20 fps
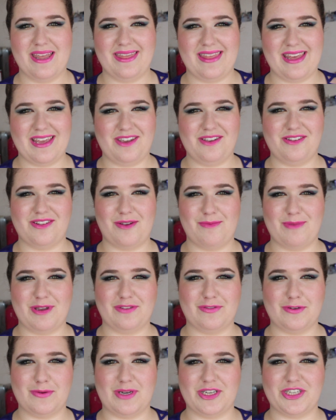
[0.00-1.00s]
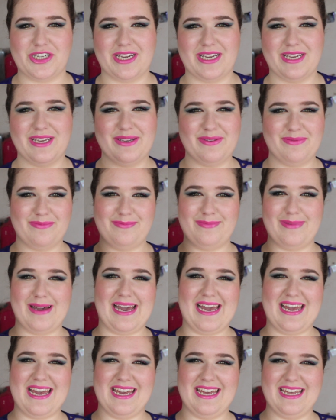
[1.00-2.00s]
Thank you so much for watching.
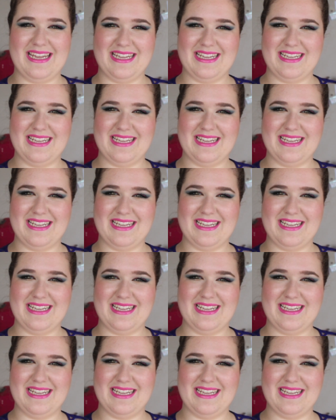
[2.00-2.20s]
Bye!